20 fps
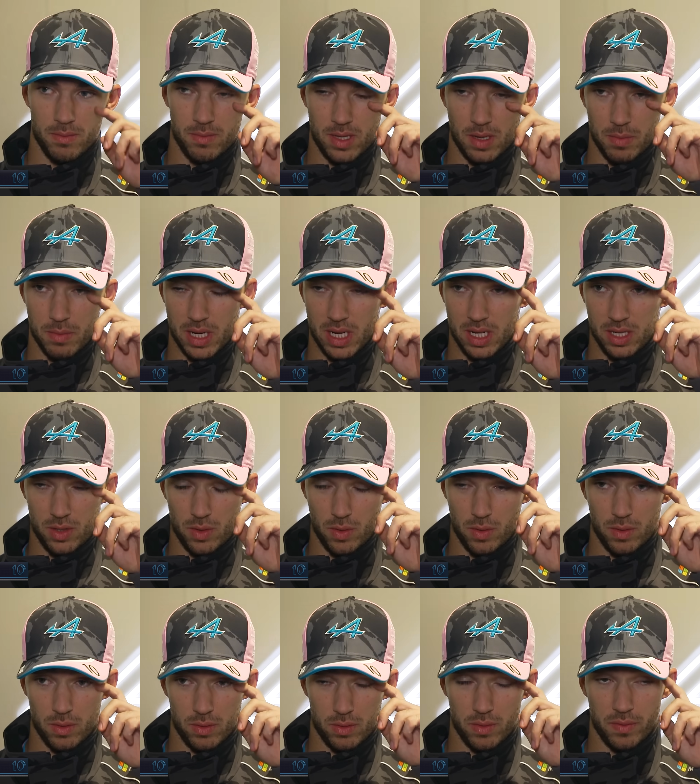They managed
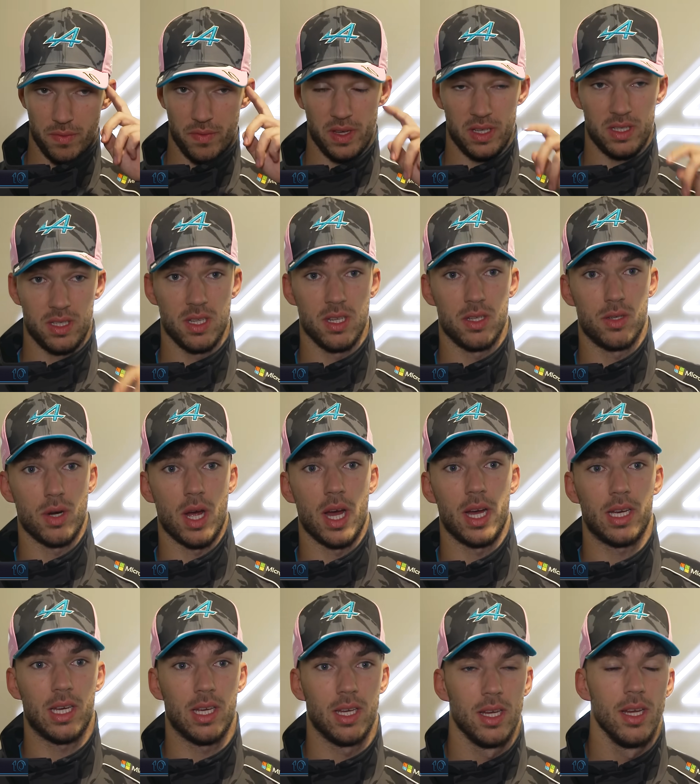to fix the
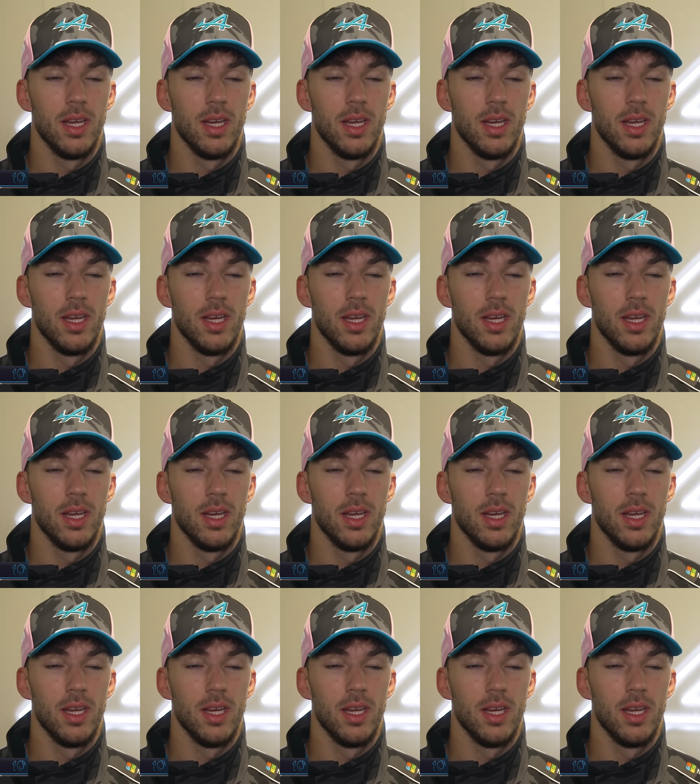track,